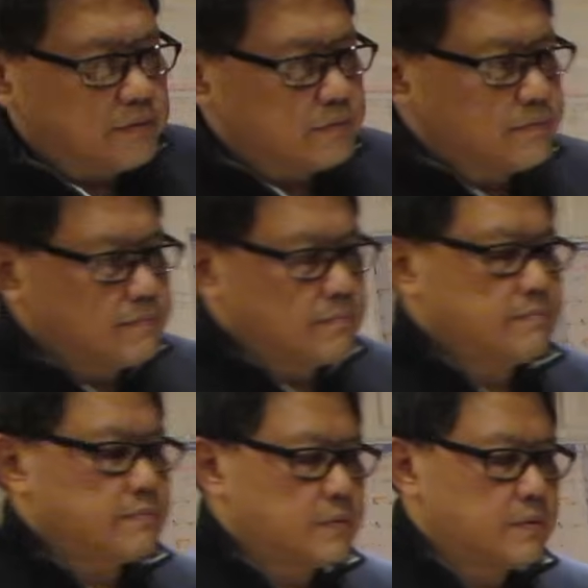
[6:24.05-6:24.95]
get
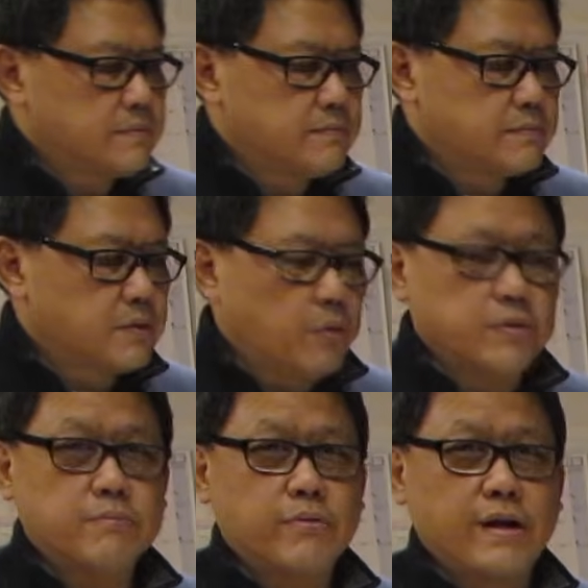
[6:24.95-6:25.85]

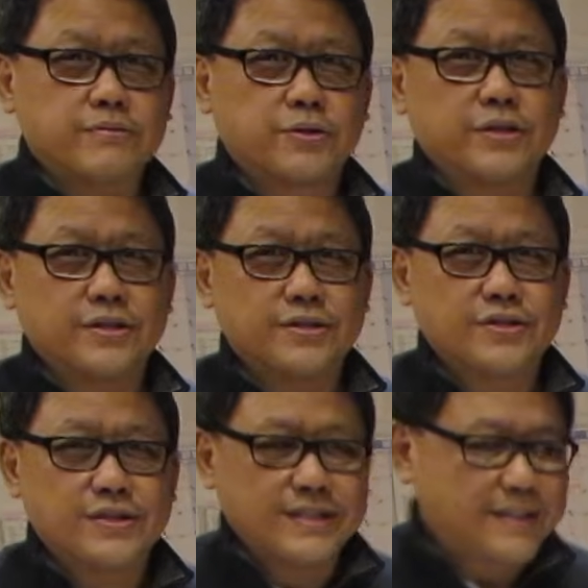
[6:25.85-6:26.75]
golden brown goodness.